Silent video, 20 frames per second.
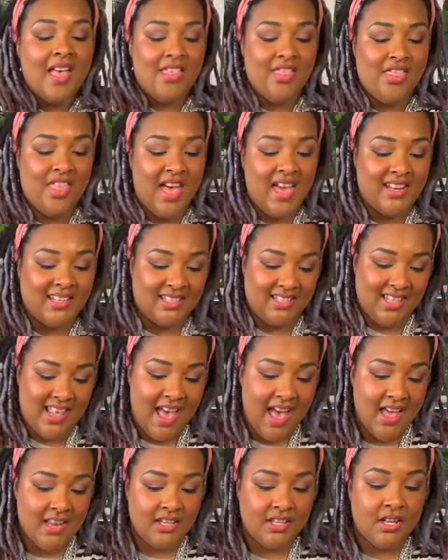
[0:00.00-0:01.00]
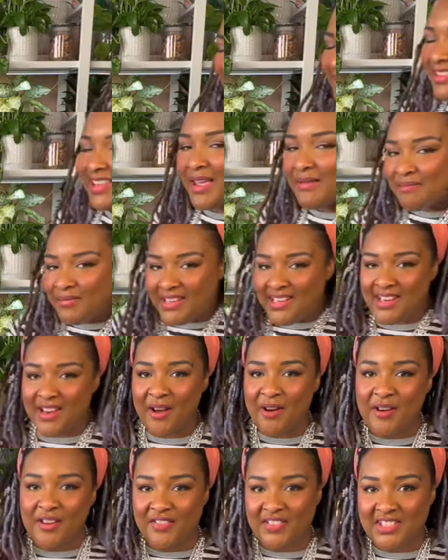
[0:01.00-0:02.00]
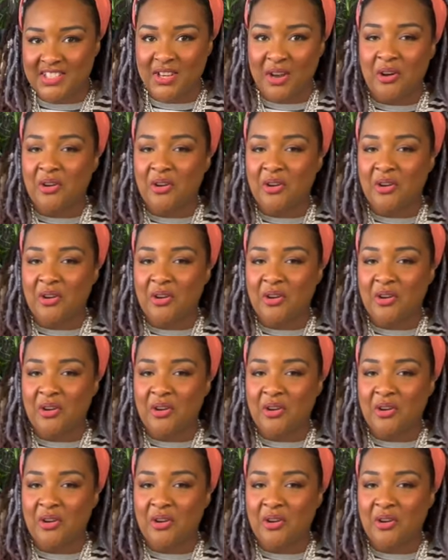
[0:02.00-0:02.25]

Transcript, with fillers: that is that. Let me know if it's